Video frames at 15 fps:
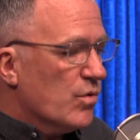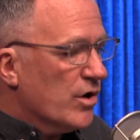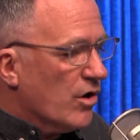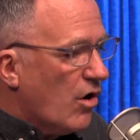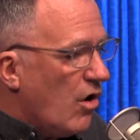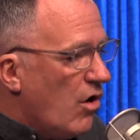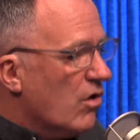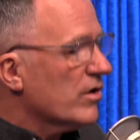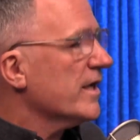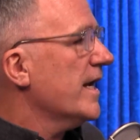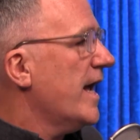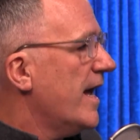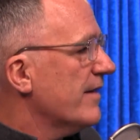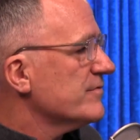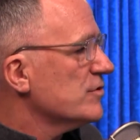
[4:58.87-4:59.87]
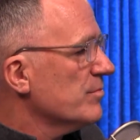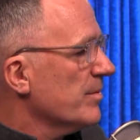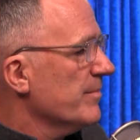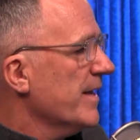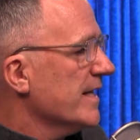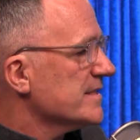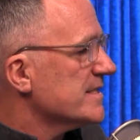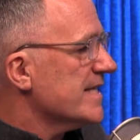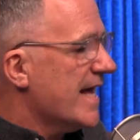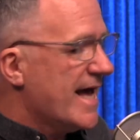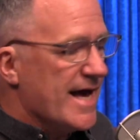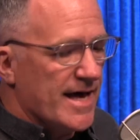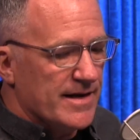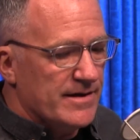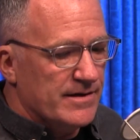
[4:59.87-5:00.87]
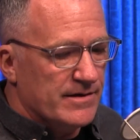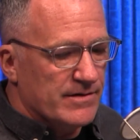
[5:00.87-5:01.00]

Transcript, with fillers: We're all going to have Superman's dad.